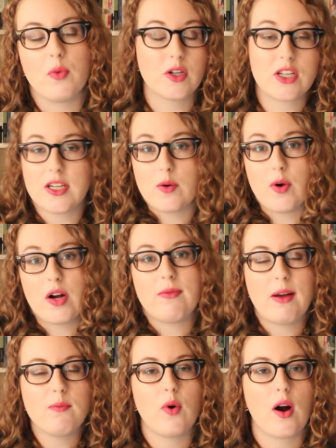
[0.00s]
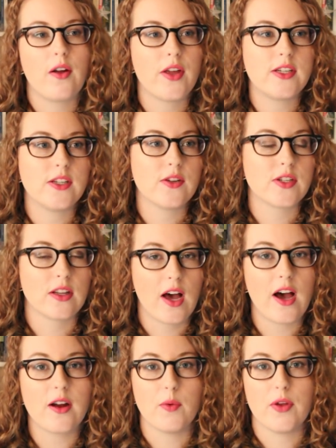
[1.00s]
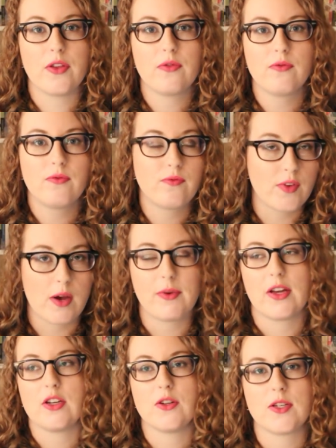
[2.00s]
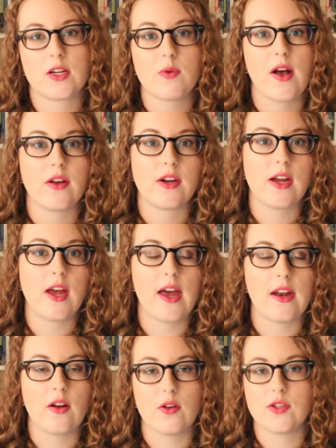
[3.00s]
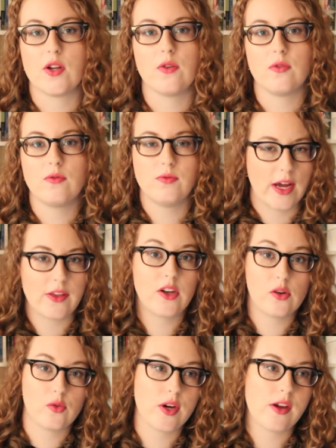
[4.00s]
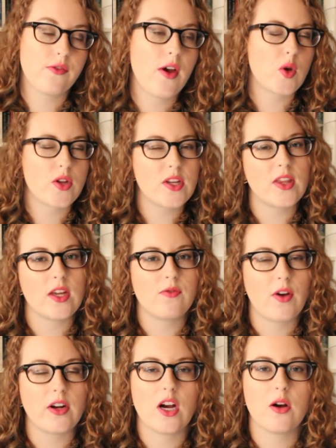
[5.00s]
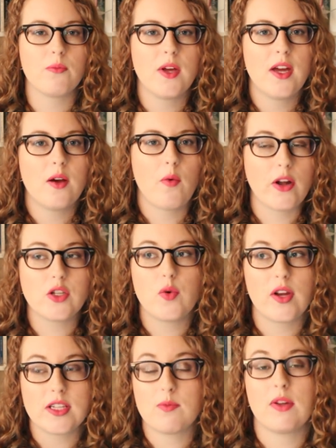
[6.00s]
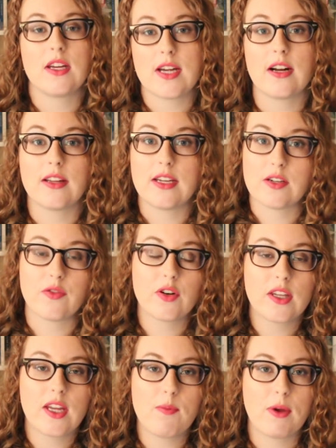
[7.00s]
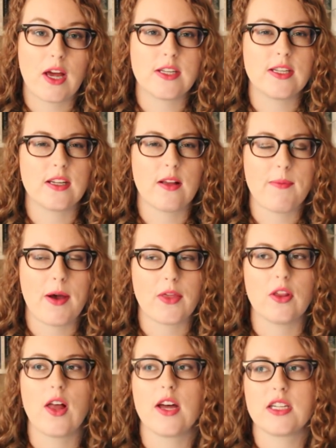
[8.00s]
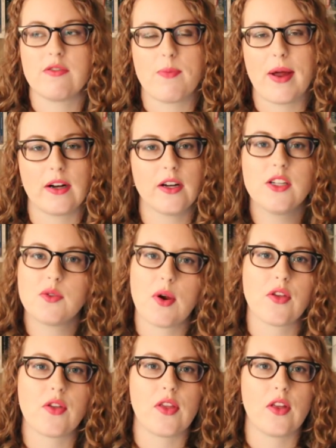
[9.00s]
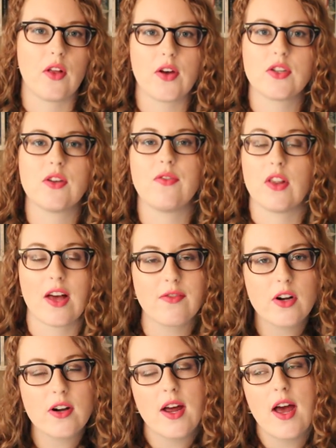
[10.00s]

which is a queer memoir that deals a lot with coming into your sexuality and also death and grief. So I think that Fun Home, while doing something entirely differently because it's all about the loss of a parent rather than the loss of a lover,